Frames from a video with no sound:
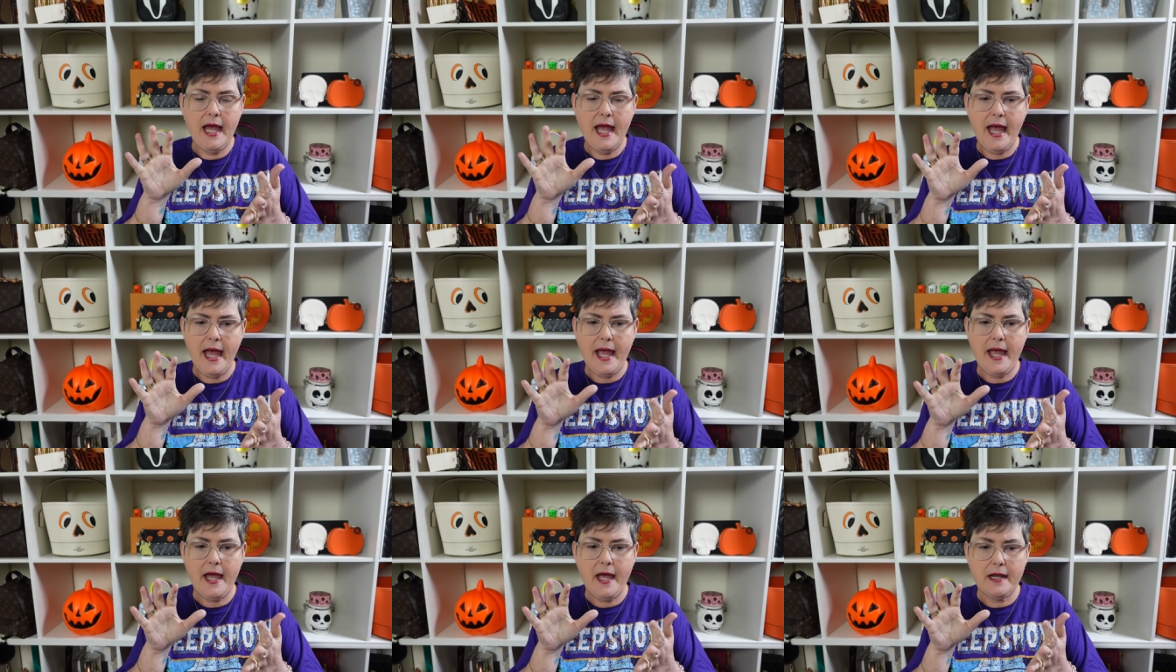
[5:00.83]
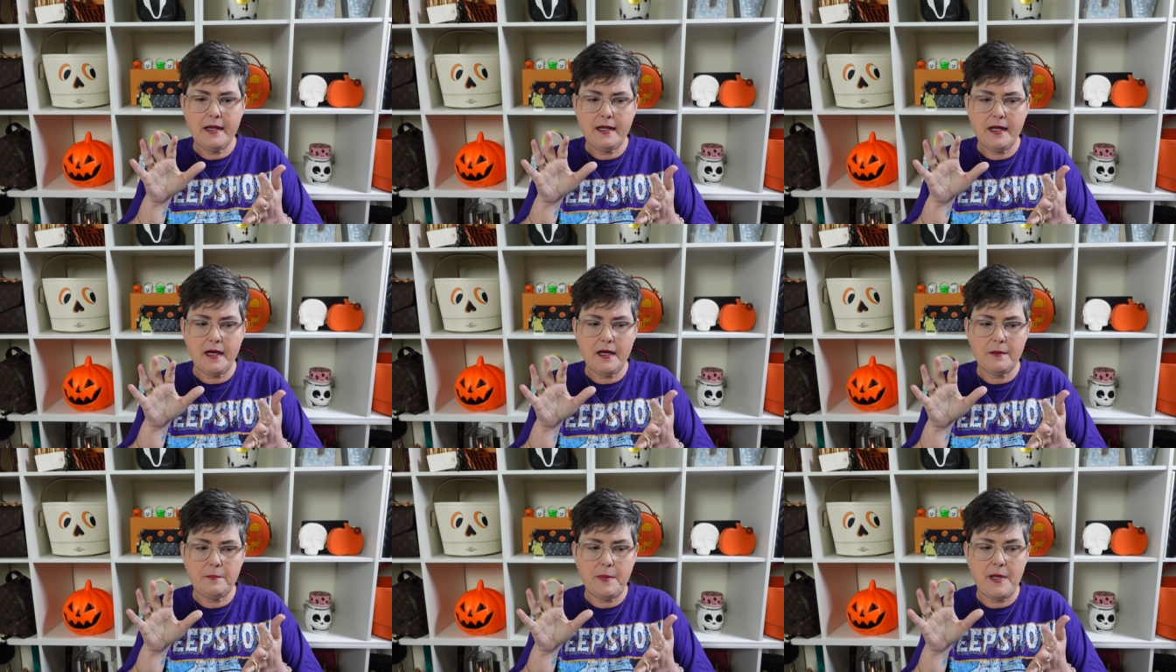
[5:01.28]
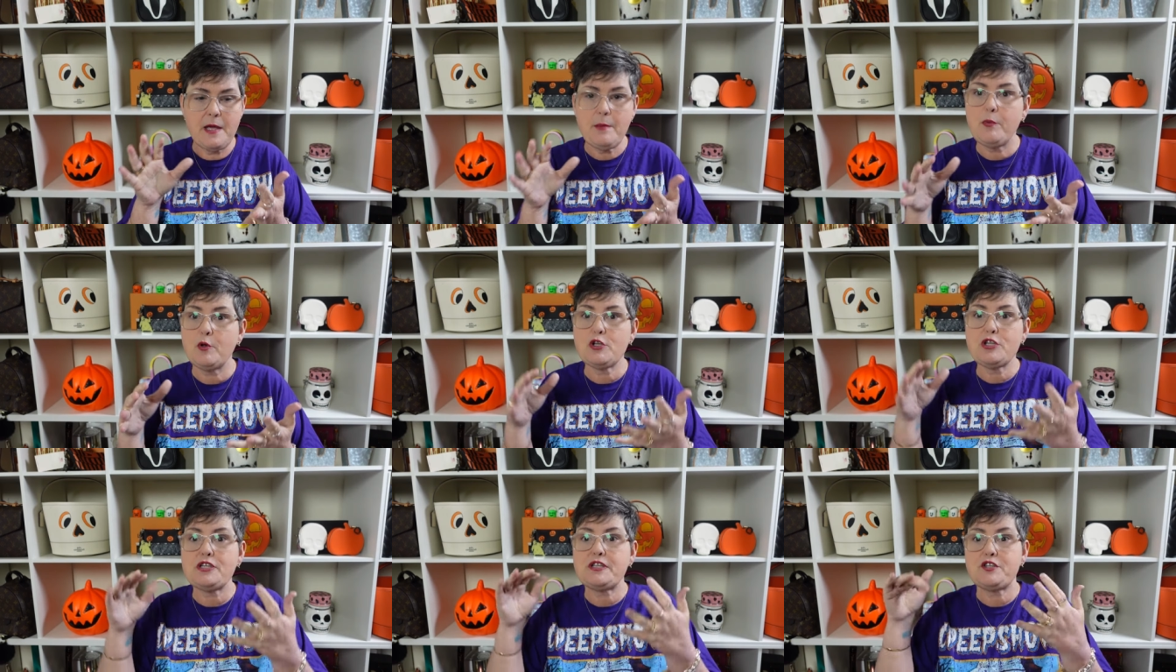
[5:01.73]
and
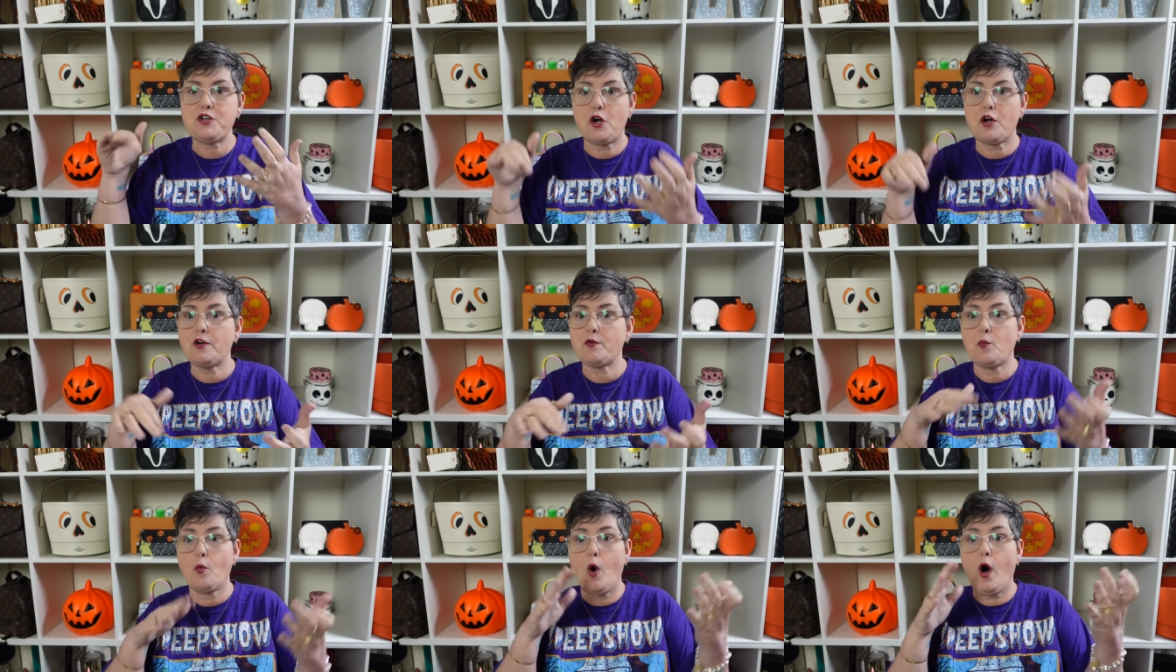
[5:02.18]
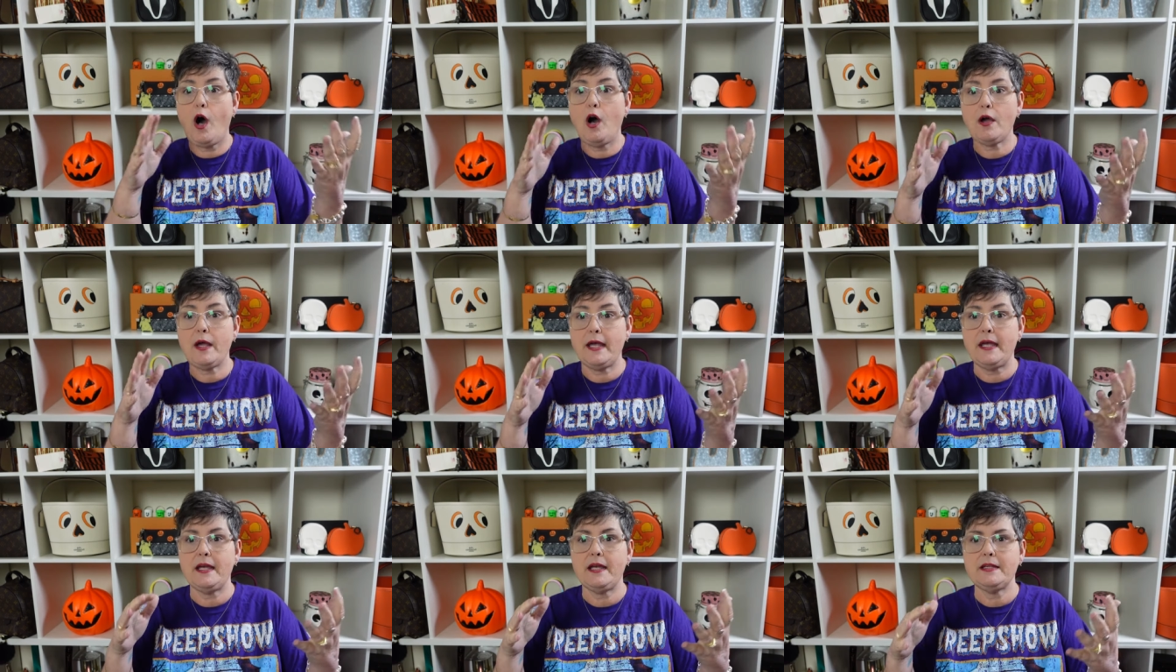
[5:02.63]
people just start walking,